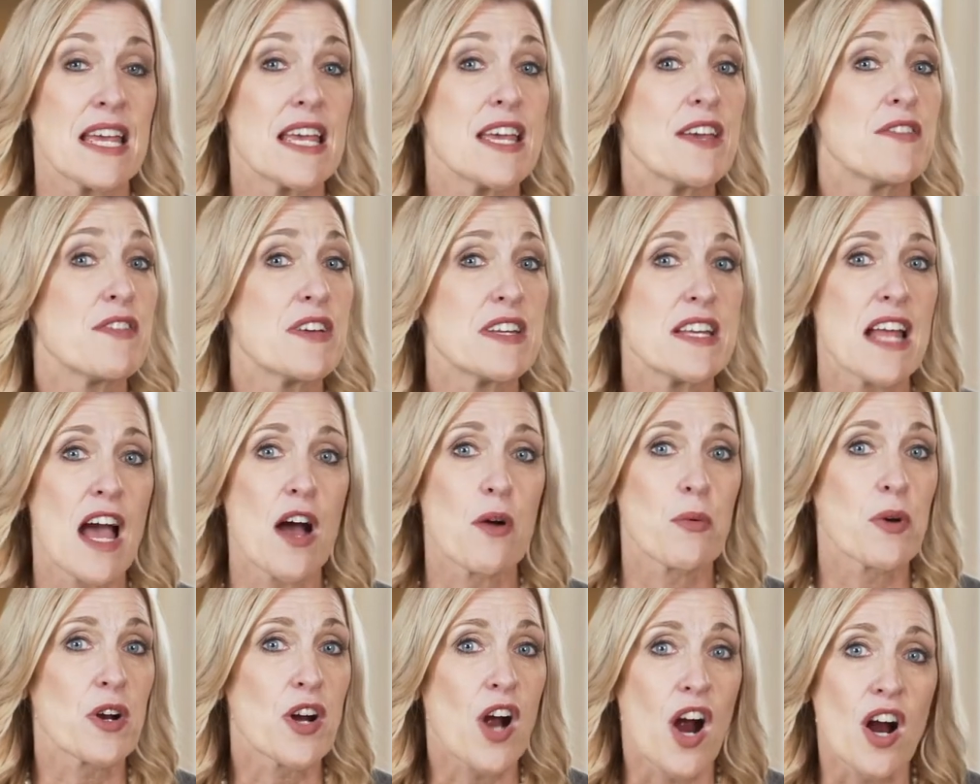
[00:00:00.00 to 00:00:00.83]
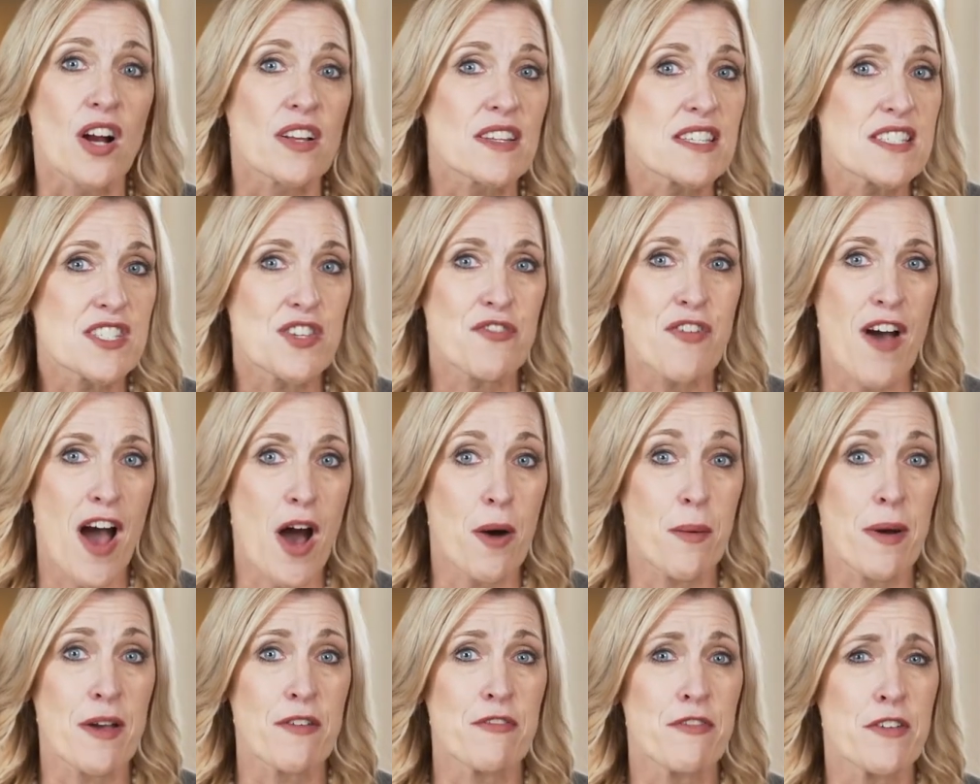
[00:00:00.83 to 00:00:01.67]
Even now, regardless of
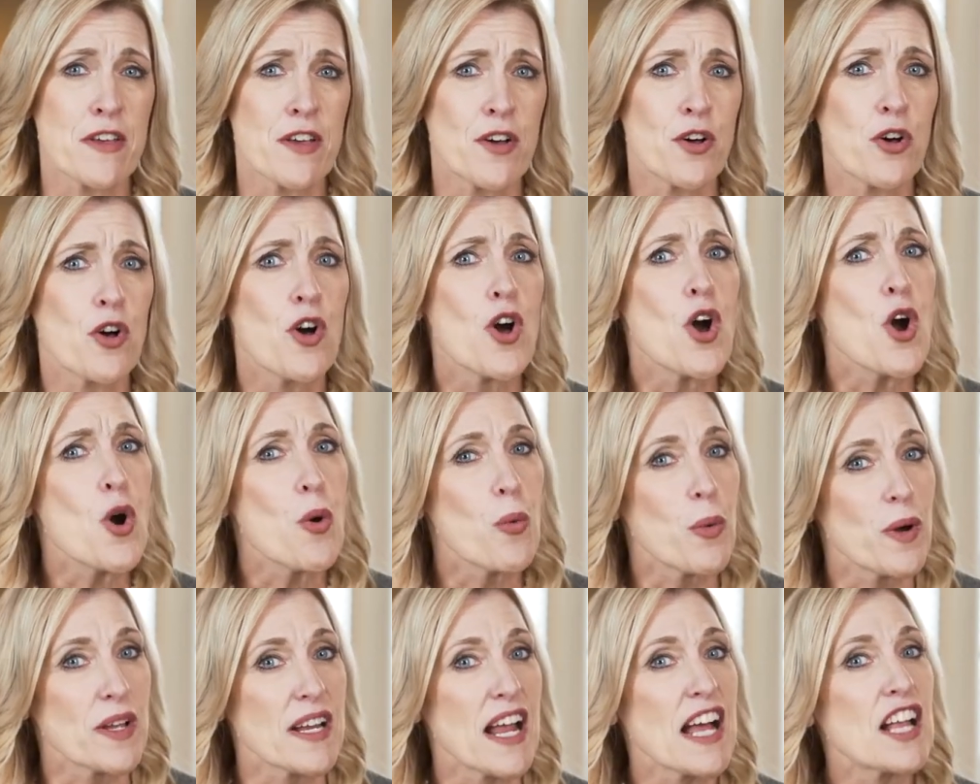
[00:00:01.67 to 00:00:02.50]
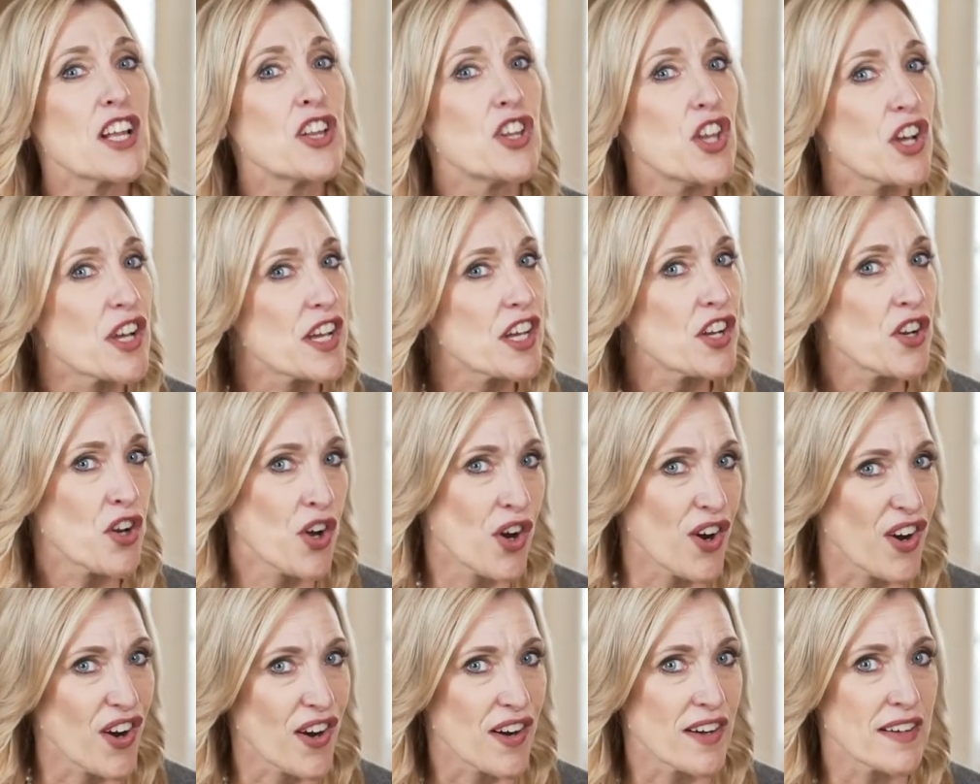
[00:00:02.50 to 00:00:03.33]
how I feel, when I look at
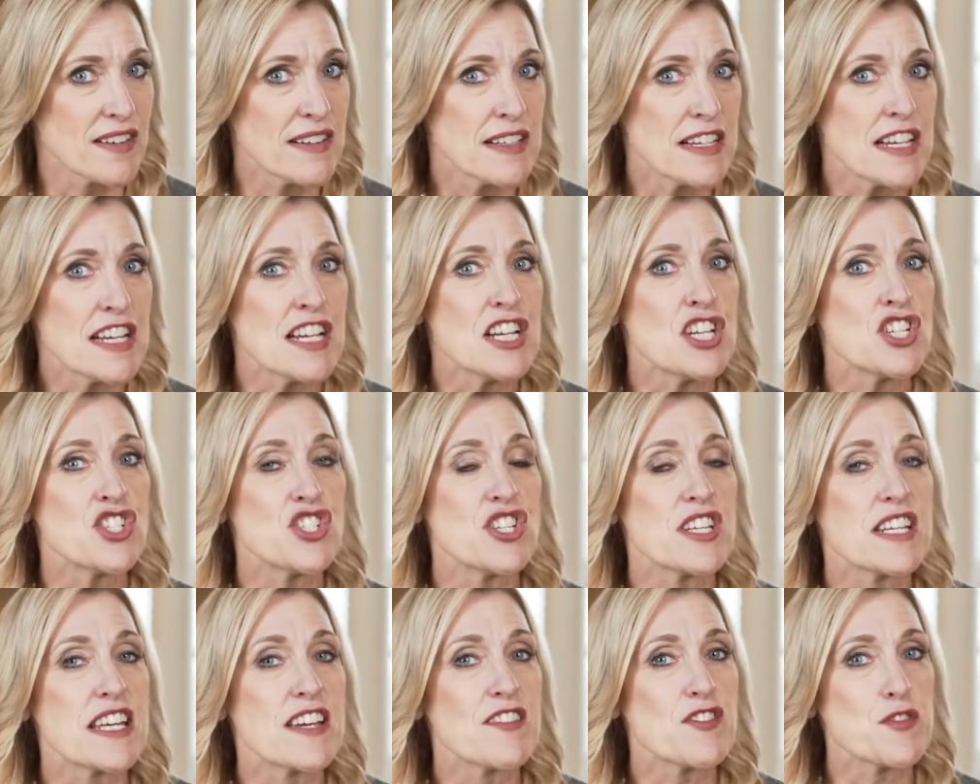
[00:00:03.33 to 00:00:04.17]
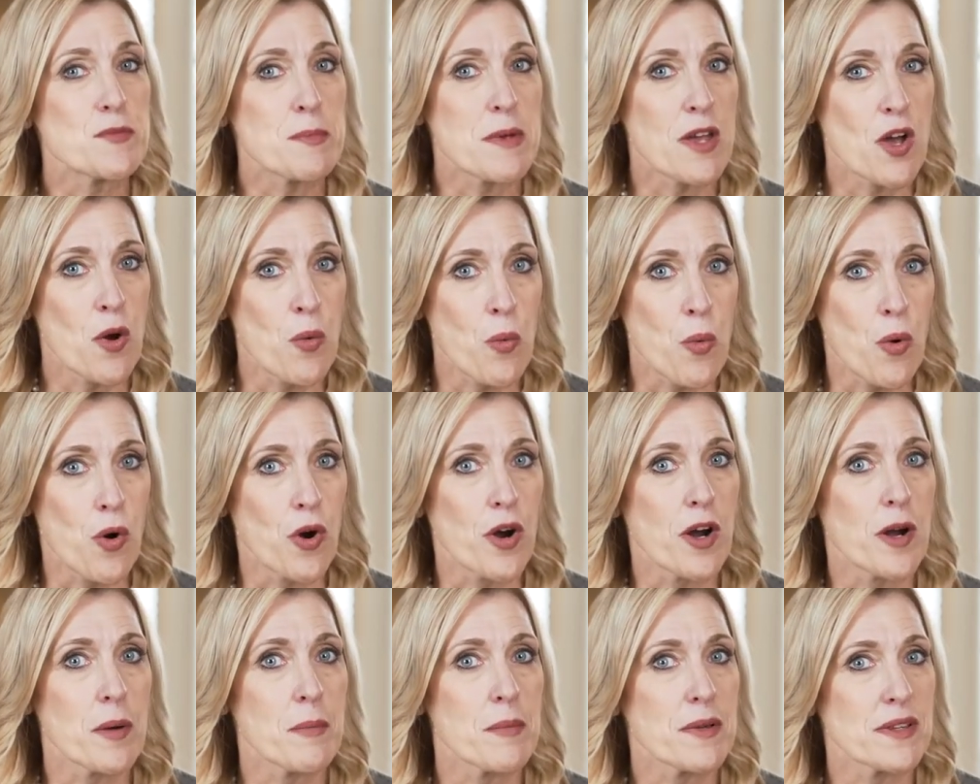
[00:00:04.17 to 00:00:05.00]
her, she gives me a
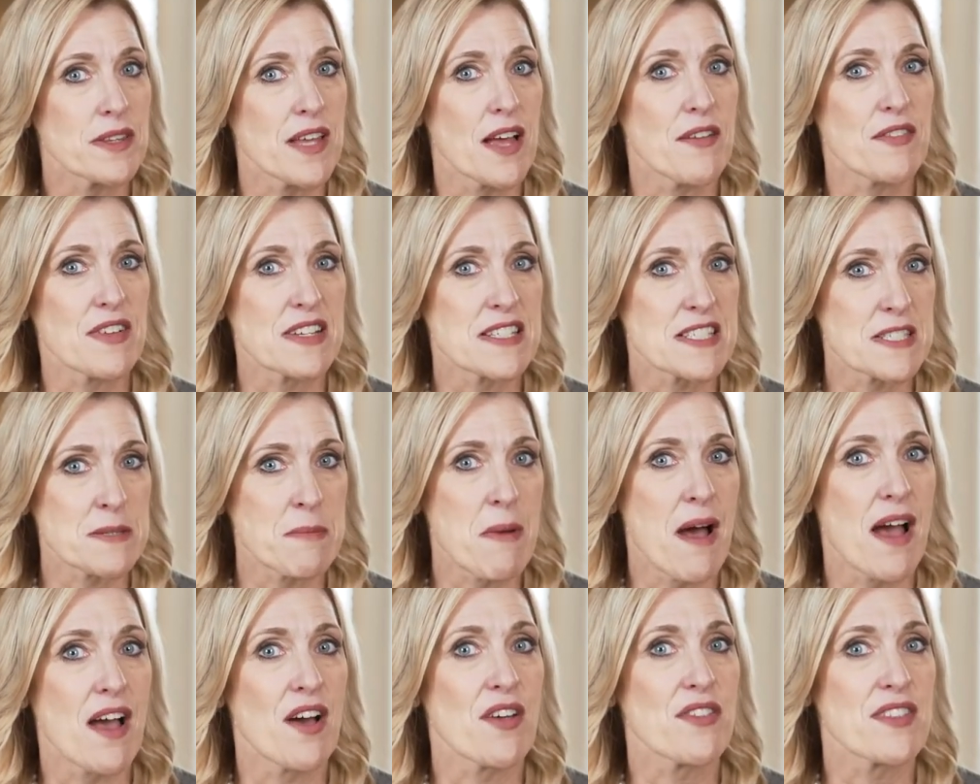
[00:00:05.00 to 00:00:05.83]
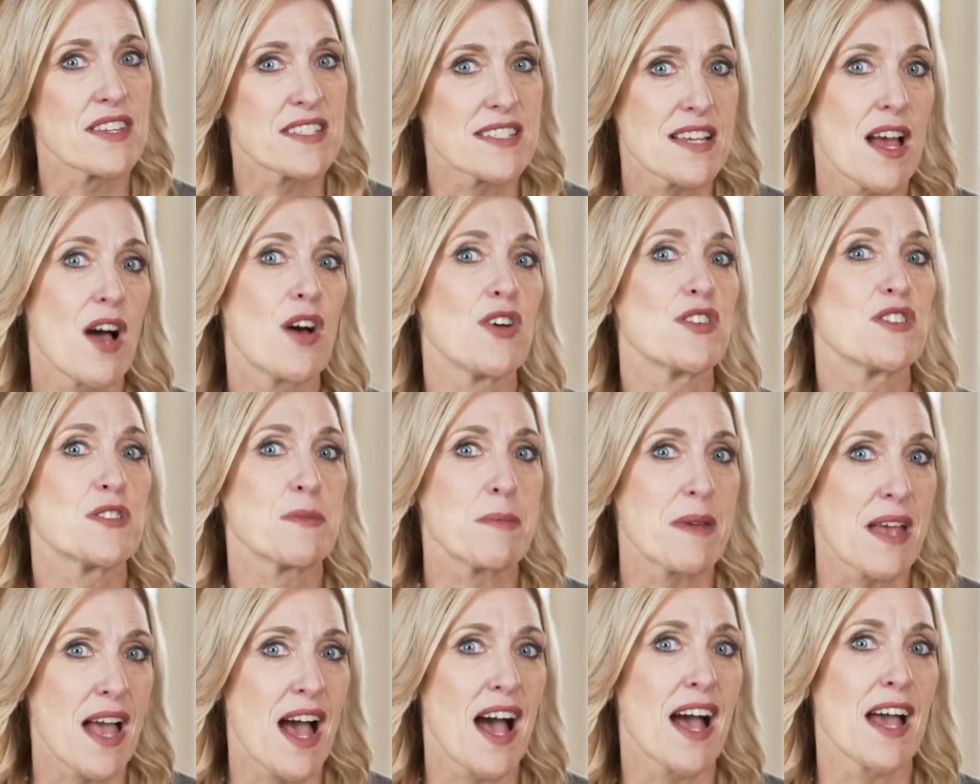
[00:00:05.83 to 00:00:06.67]
warm, loving smile that
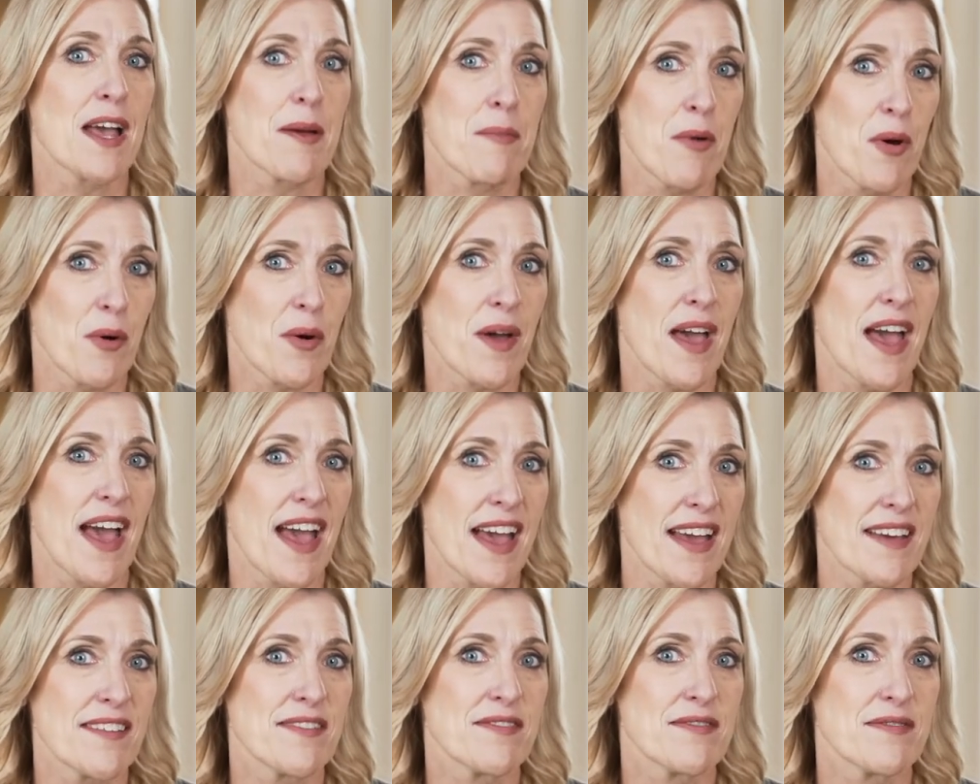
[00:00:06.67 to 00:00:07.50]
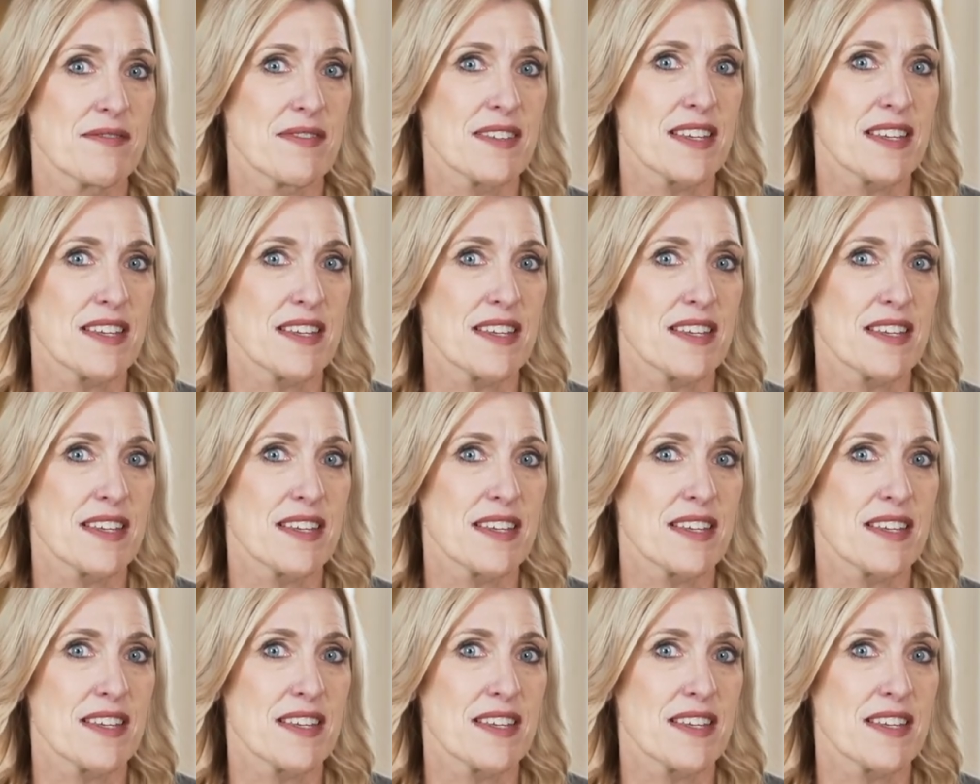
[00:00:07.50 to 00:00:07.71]
tells me I am okay,"